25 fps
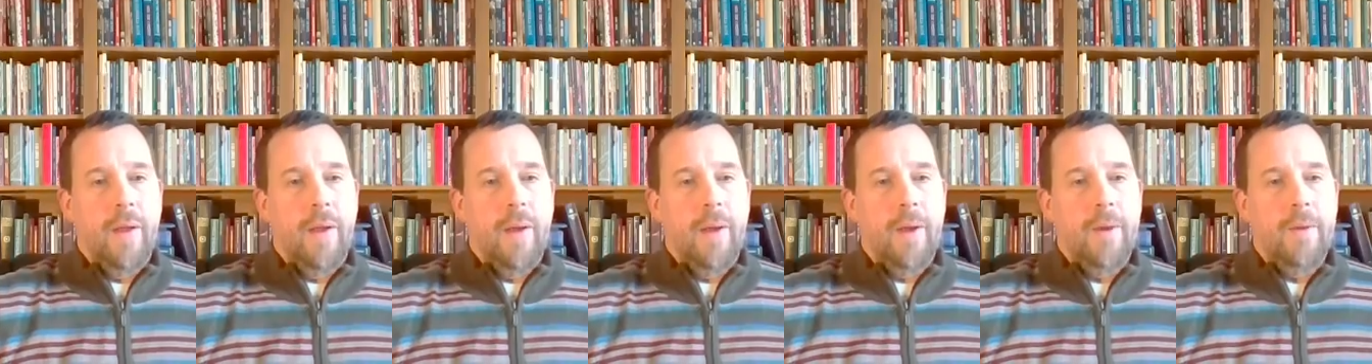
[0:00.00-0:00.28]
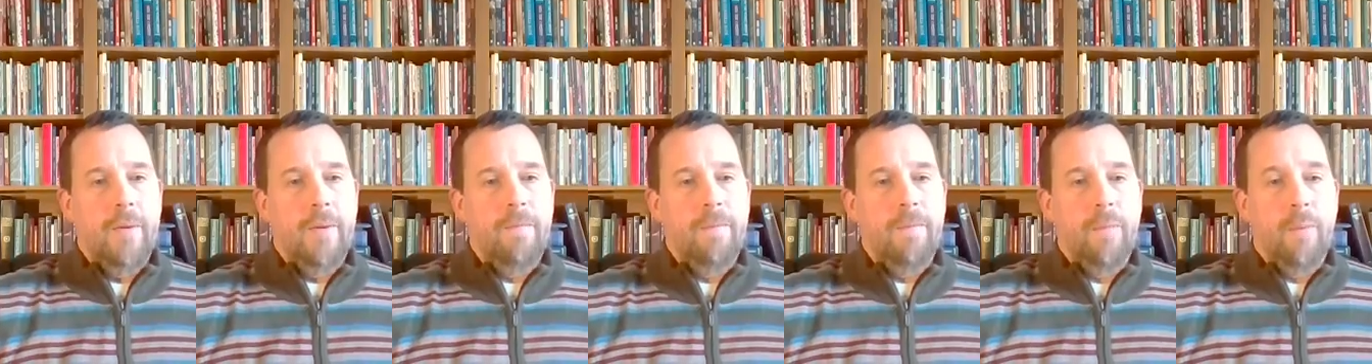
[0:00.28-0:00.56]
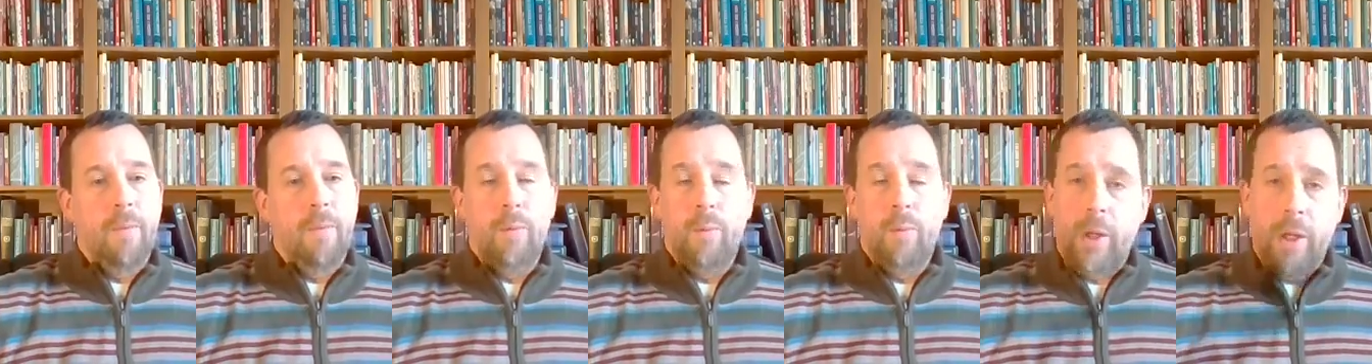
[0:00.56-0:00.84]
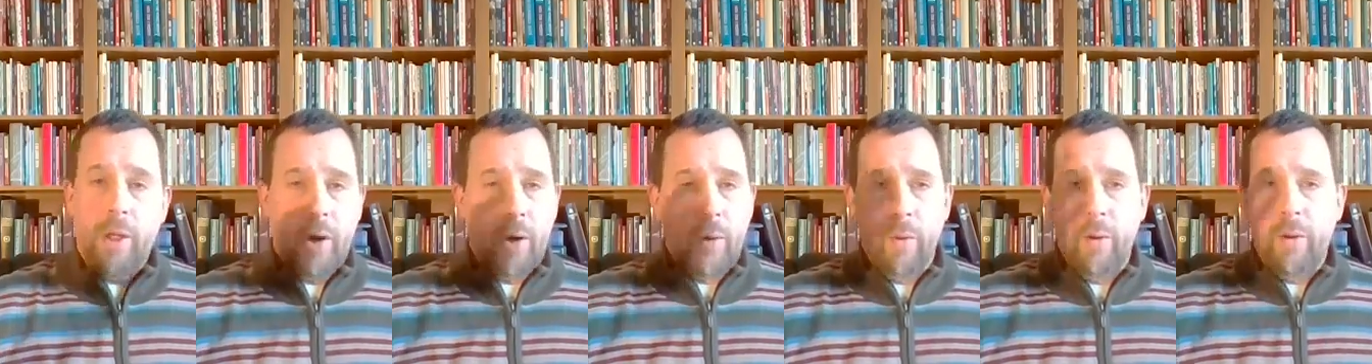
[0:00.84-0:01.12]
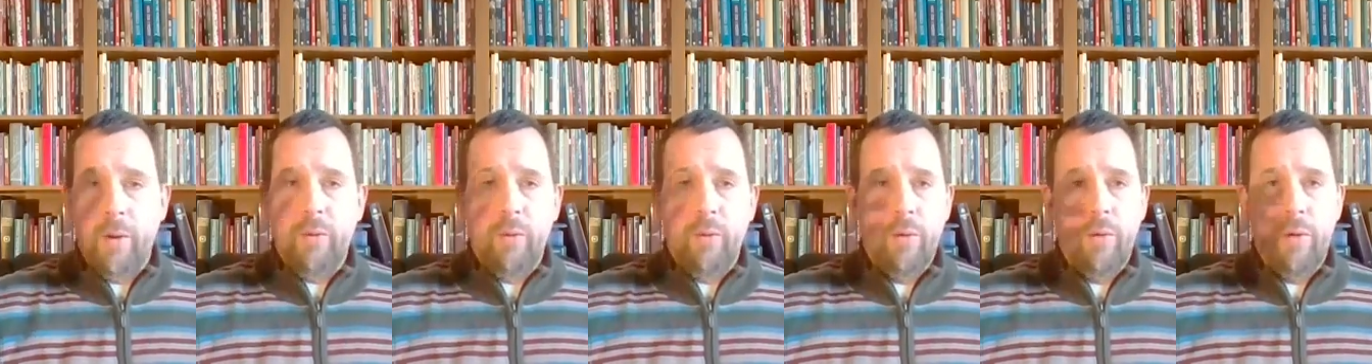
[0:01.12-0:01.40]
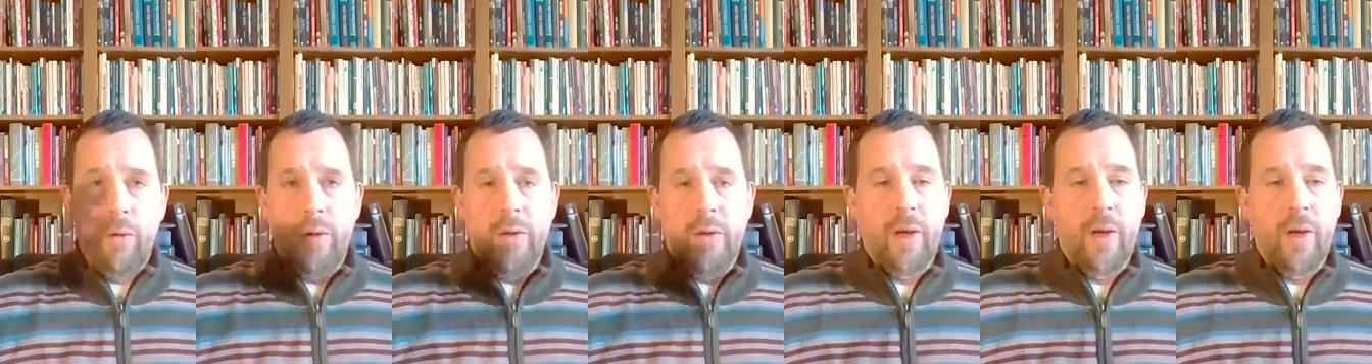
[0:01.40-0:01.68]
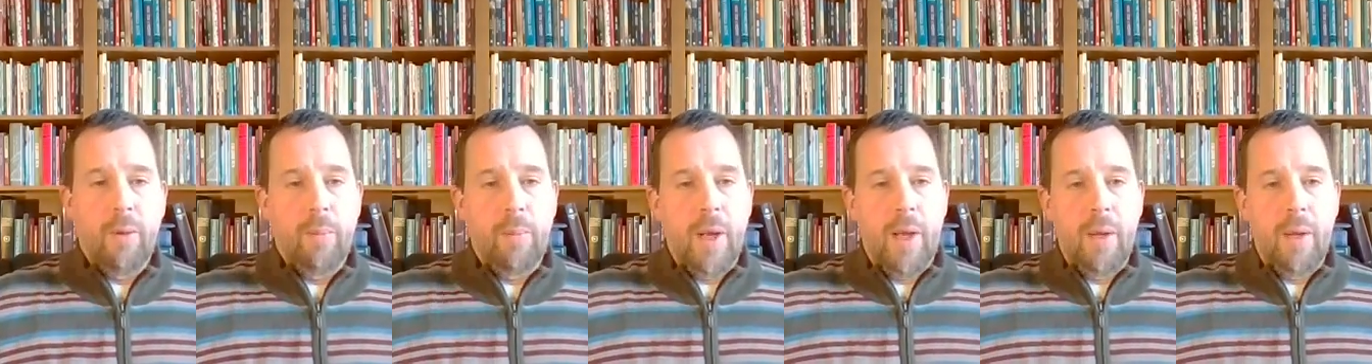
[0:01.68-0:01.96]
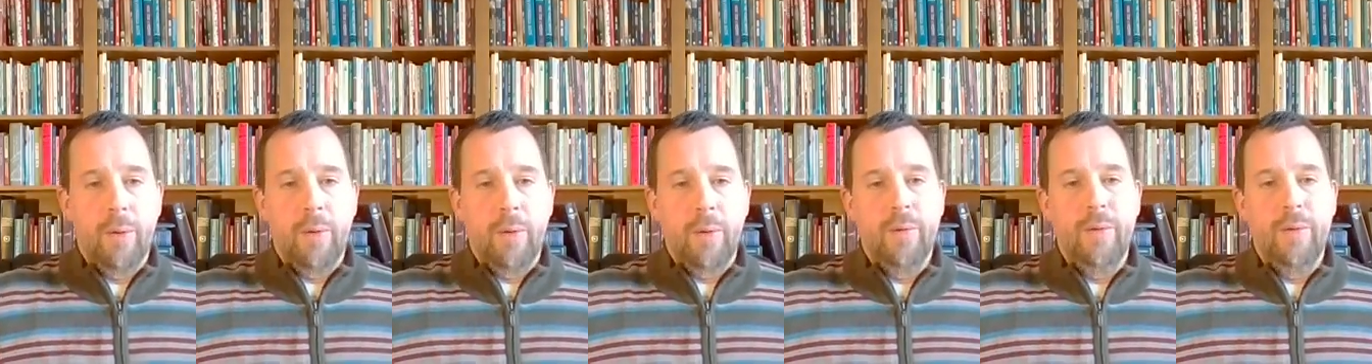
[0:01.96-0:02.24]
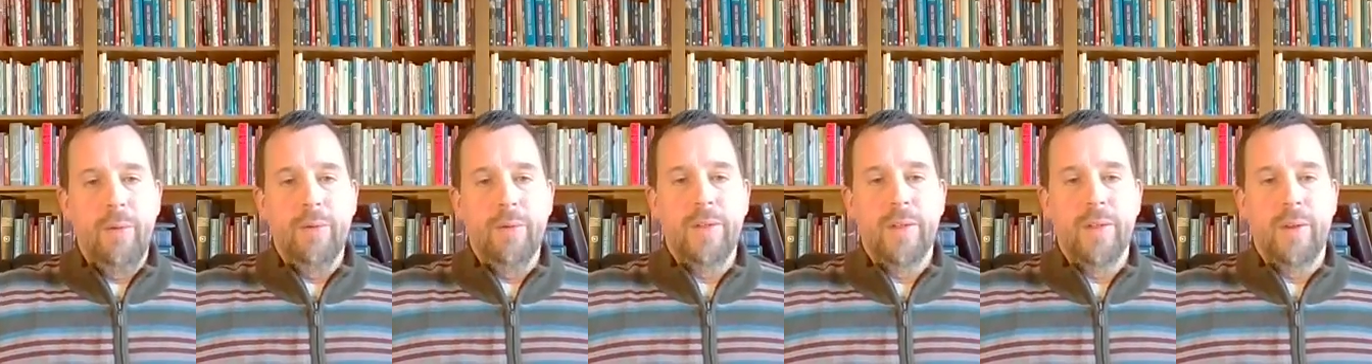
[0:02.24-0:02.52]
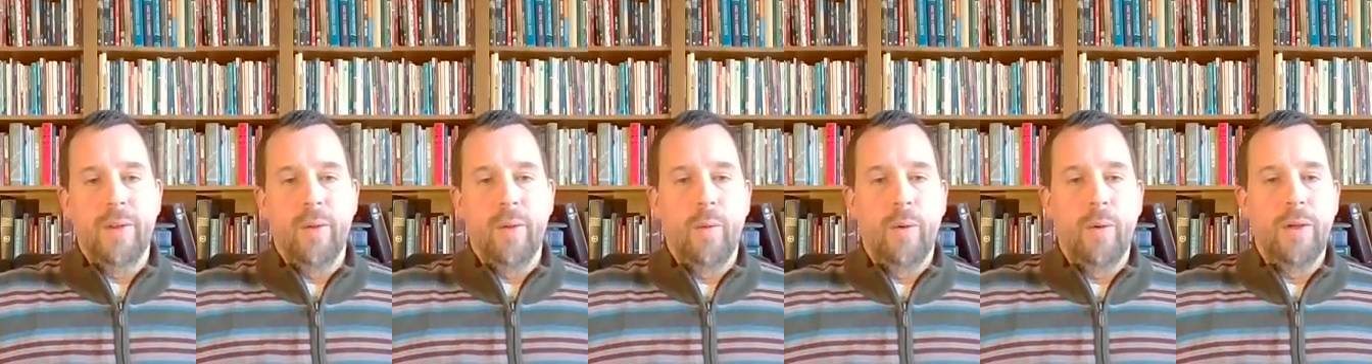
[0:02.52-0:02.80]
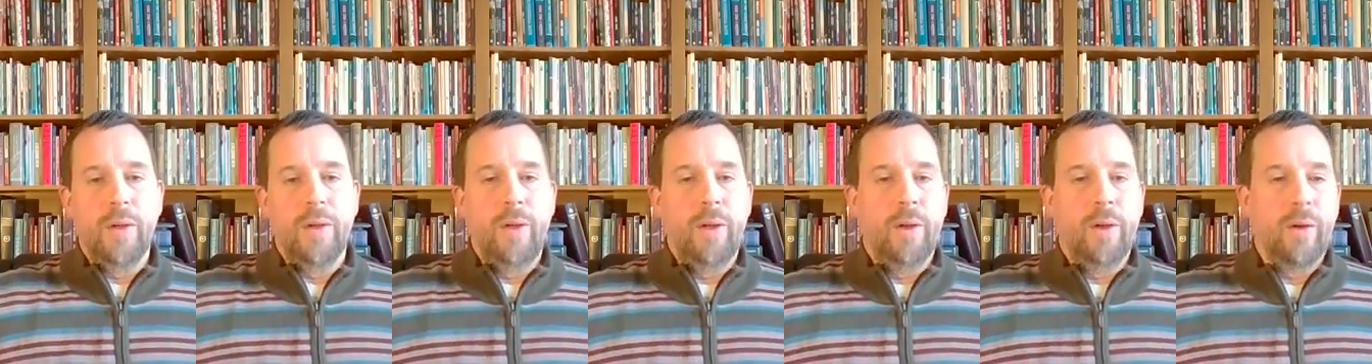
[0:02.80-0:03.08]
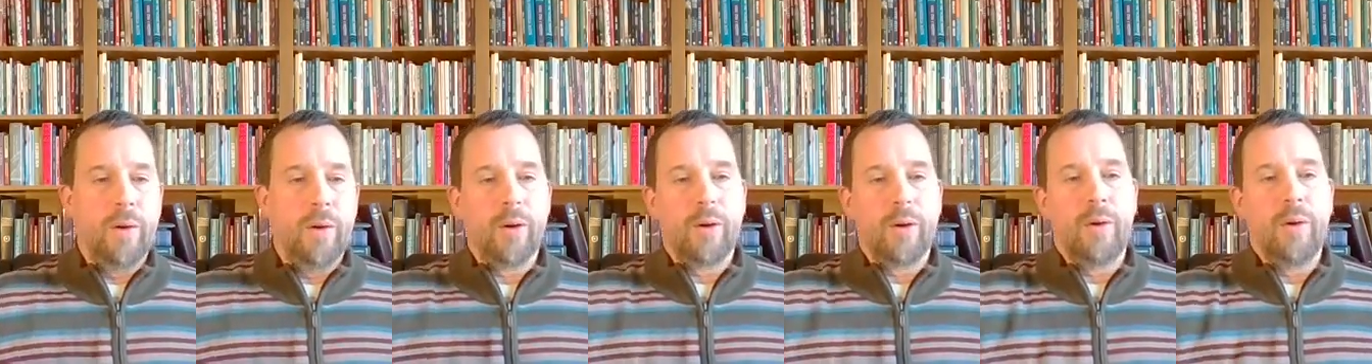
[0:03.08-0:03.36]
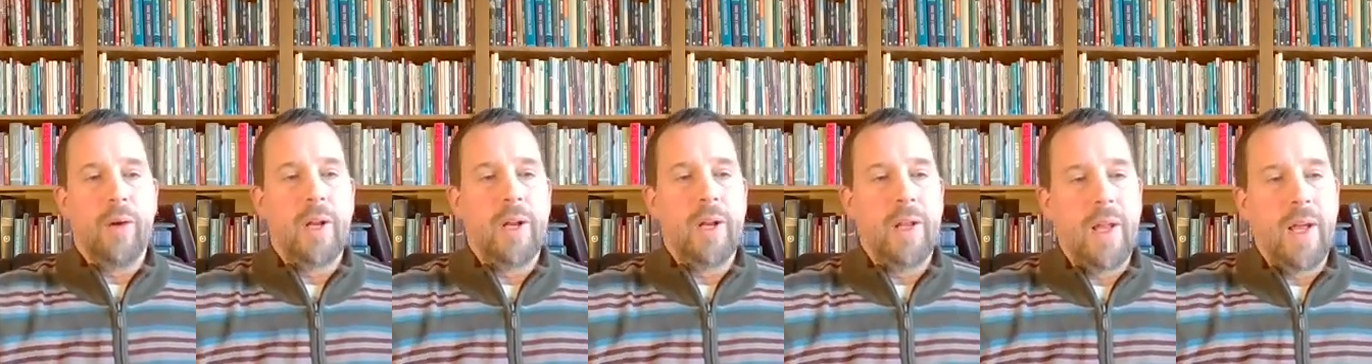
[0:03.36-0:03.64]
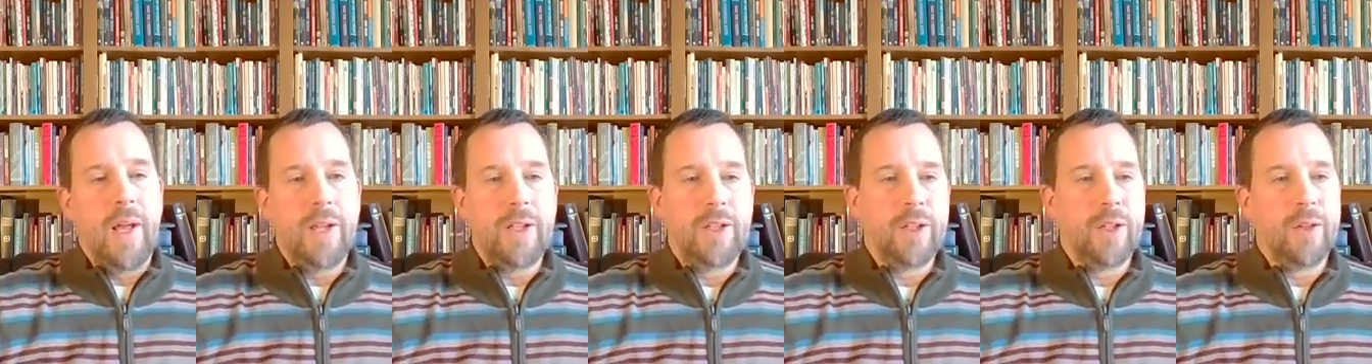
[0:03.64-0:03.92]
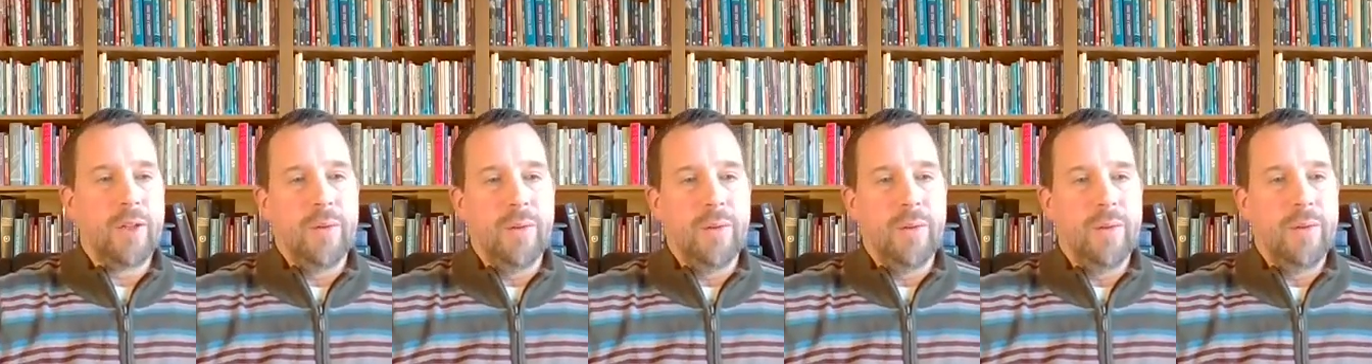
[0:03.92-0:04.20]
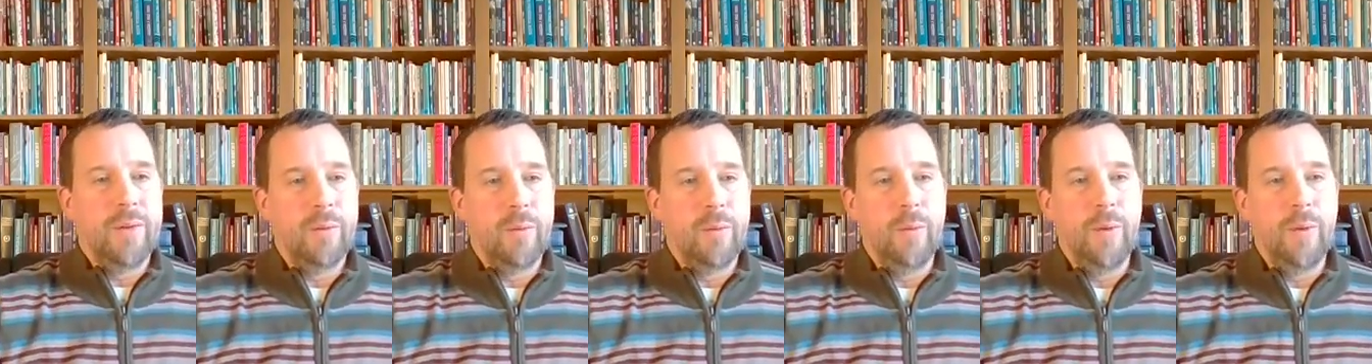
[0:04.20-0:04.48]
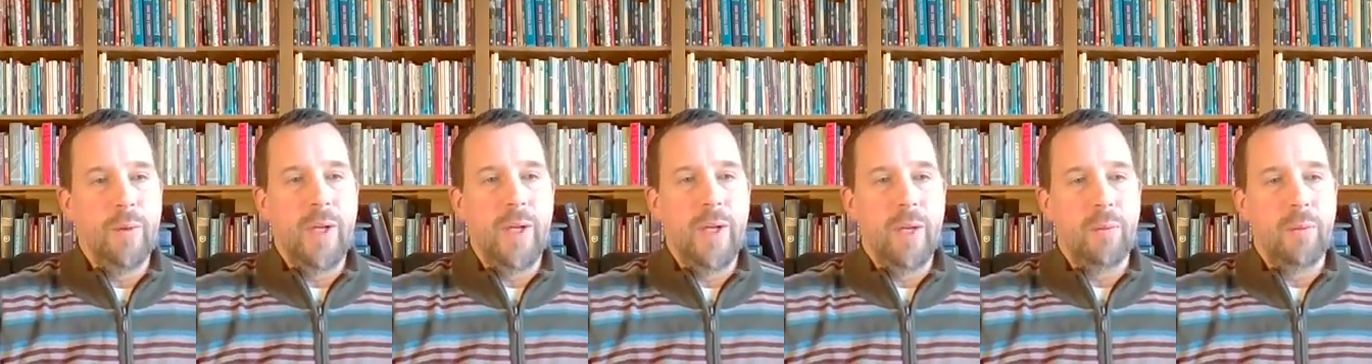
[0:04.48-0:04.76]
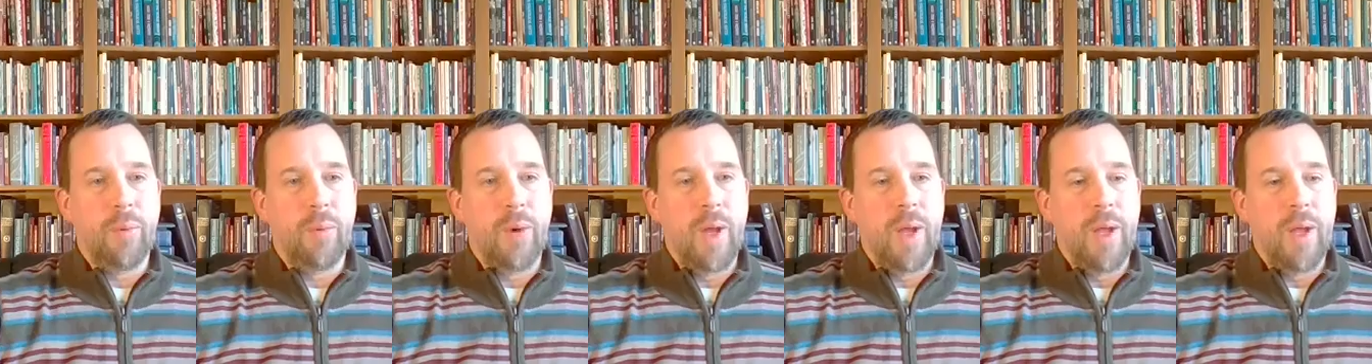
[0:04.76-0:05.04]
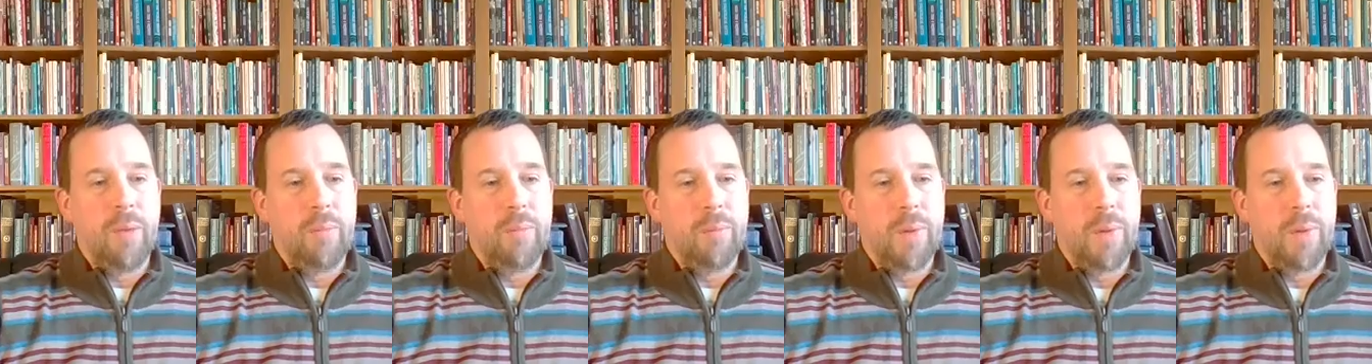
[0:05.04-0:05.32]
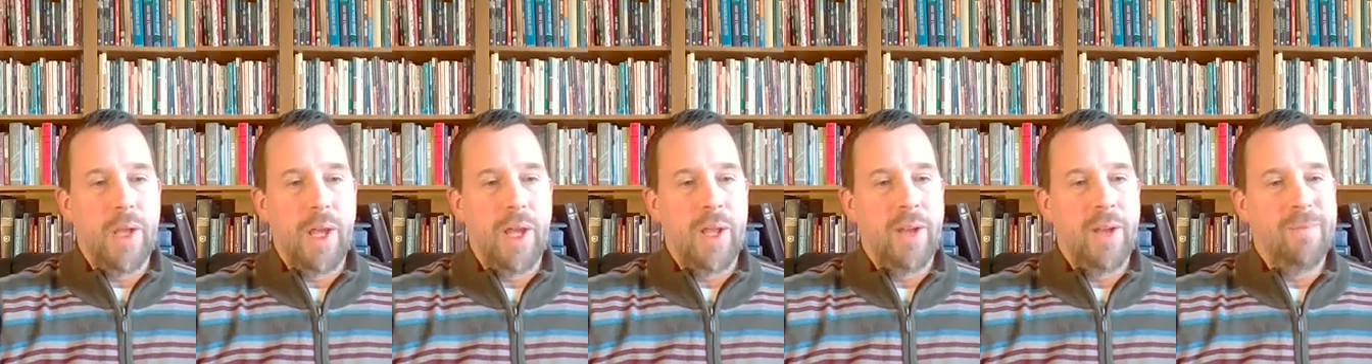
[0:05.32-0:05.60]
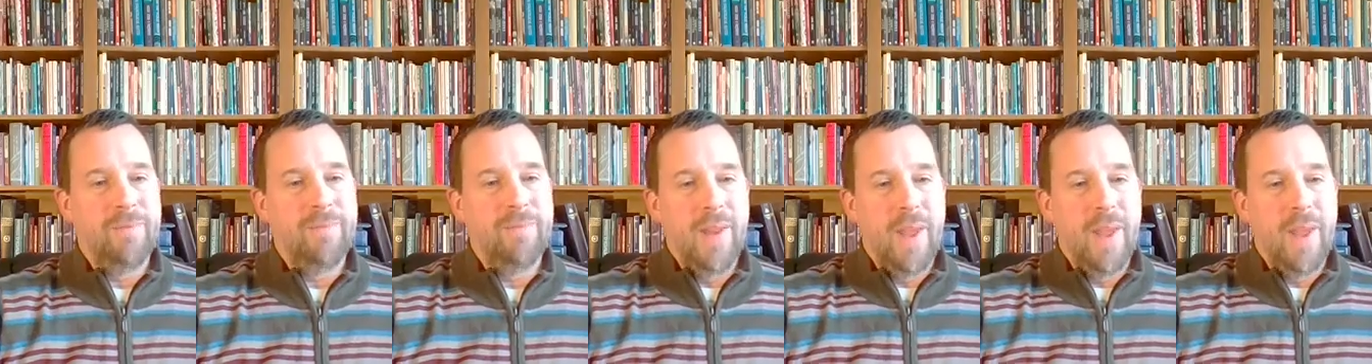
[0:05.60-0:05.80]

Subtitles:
uh, reading our way through the entire Bible using the 1 year chronological reading plan.